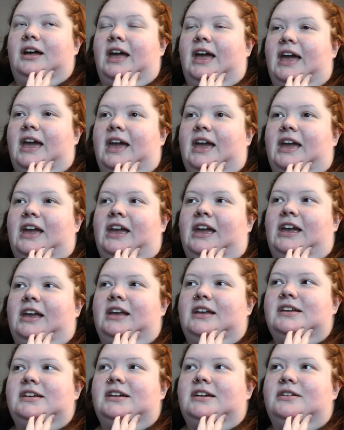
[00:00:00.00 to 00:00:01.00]

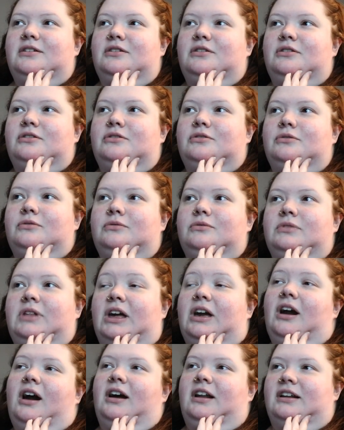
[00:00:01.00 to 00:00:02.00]

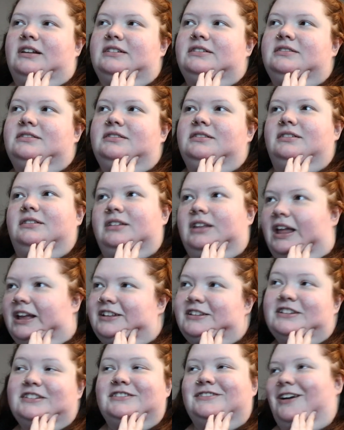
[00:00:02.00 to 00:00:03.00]
on
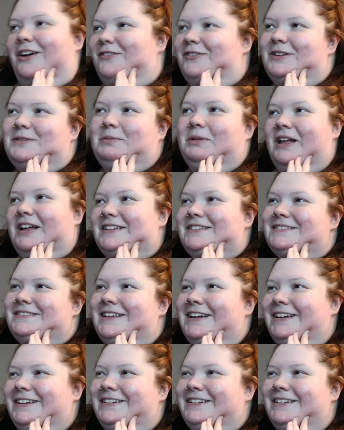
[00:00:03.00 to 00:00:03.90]
Discovery Plus,